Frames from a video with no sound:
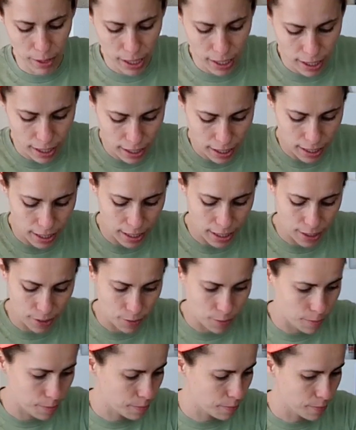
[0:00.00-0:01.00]
in.
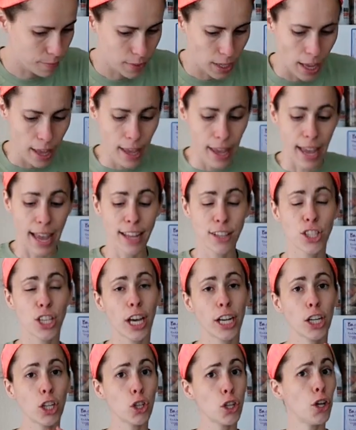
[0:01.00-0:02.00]
It's
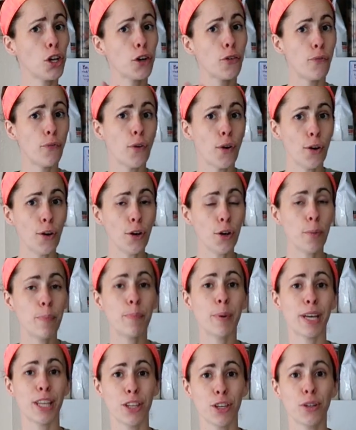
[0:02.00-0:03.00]
gonna look full,
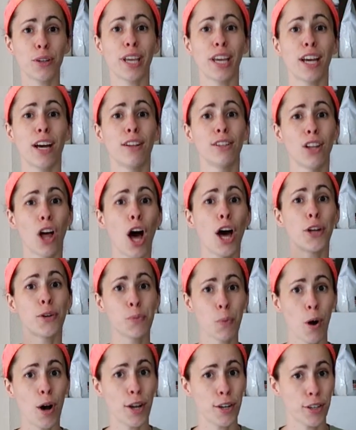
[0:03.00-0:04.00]
but you'll get a lot of
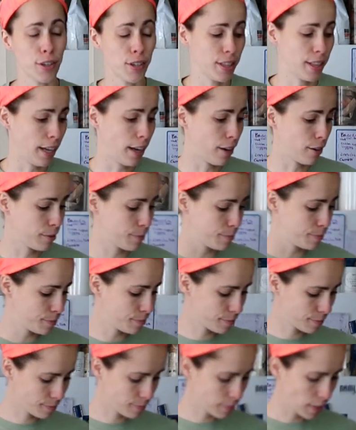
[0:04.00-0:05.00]
water in there.
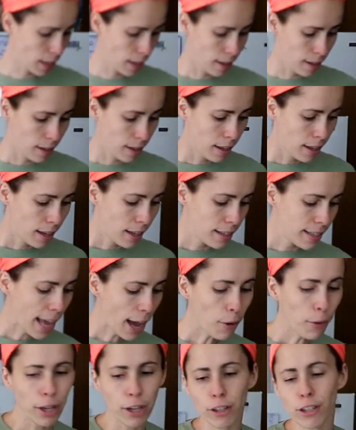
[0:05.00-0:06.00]

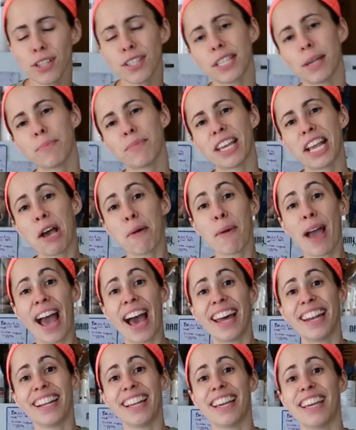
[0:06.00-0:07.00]
Now here's something I'm
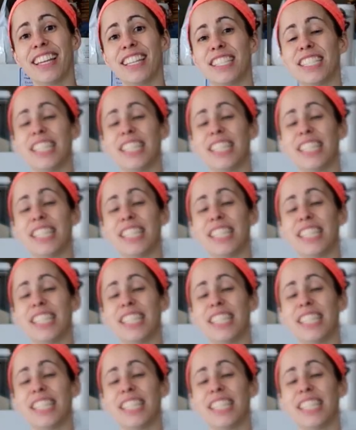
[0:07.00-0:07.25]
adding in